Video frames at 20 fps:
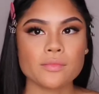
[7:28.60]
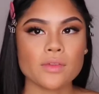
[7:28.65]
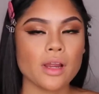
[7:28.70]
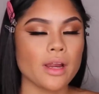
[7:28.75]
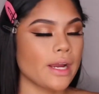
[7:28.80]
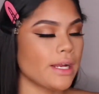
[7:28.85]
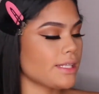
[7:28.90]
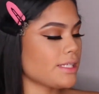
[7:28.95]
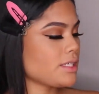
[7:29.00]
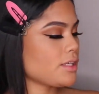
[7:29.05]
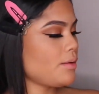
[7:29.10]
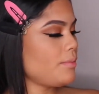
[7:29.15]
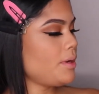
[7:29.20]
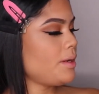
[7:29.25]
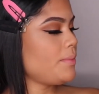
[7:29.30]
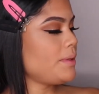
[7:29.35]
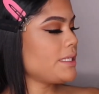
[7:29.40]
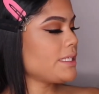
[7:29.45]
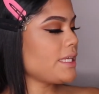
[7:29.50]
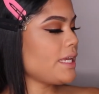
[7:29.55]
Alright, so I'm
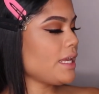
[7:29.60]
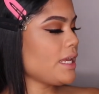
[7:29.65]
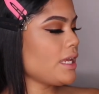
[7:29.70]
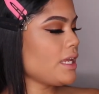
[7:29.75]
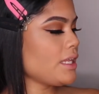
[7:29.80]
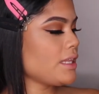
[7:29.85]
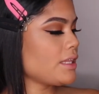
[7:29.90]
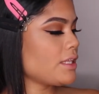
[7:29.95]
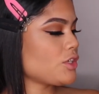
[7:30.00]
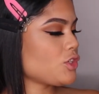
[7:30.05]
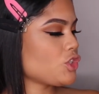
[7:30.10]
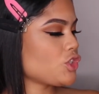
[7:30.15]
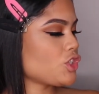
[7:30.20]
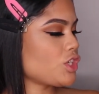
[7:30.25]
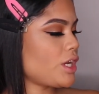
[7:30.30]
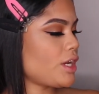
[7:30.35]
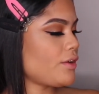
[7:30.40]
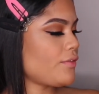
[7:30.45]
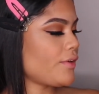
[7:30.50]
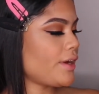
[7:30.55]
gonna be taking this
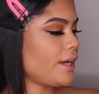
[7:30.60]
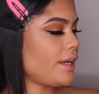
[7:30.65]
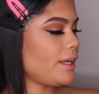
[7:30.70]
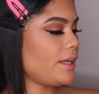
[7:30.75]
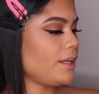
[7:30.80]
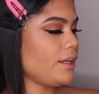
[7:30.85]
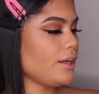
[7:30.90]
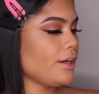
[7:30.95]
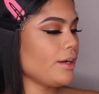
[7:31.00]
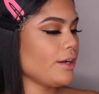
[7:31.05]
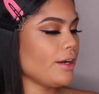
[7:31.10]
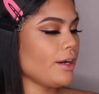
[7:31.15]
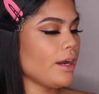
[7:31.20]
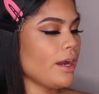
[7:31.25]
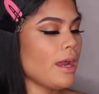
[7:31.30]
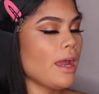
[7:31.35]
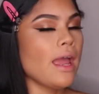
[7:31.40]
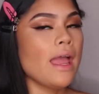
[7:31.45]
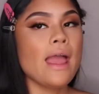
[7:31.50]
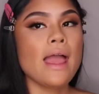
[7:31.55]
shade right here
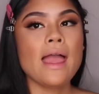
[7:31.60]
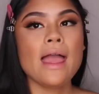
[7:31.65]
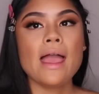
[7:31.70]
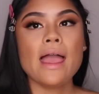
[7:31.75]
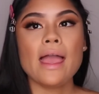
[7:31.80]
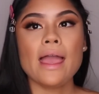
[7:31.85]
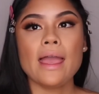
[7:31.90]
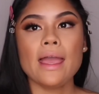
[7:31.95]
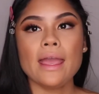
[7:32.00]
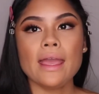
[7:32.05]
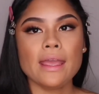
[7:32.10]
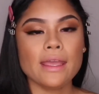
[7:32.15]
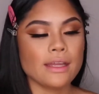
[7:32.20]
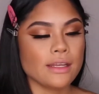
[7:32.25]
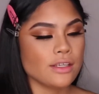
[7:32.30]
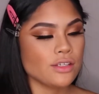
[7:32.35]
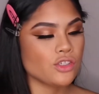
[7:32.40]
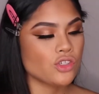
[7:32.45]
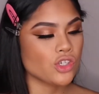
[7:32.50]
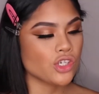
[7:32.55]

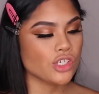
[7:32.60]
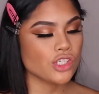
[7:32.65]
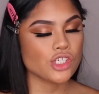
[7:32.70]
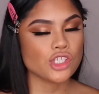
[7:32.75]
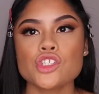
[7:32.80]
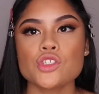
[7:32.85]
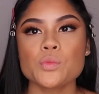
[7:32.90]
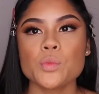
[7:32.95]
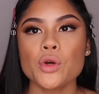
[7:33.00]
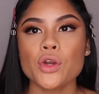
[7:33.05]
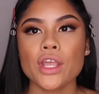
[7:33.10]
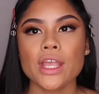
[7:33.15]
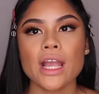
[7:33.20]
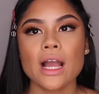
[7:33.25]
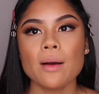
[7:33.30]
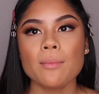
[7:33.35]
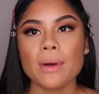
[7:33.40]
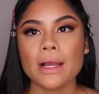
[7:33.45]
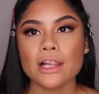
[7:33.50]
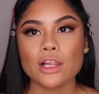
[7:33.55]
and just smoking
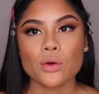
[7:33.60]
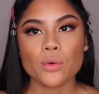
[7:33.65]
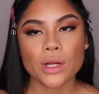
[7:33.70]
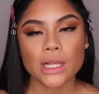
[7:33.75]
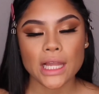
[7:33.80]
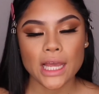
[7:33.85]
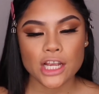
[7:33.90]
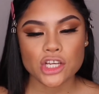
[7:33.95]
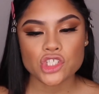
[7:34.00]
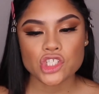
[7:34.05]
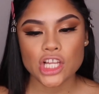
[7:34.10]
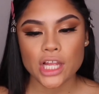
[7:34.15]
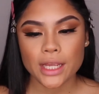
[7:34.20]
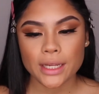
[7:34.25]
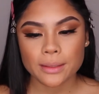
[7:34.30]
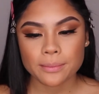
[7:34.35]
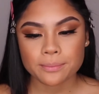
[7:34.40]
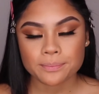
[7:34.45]
out my lower lash line.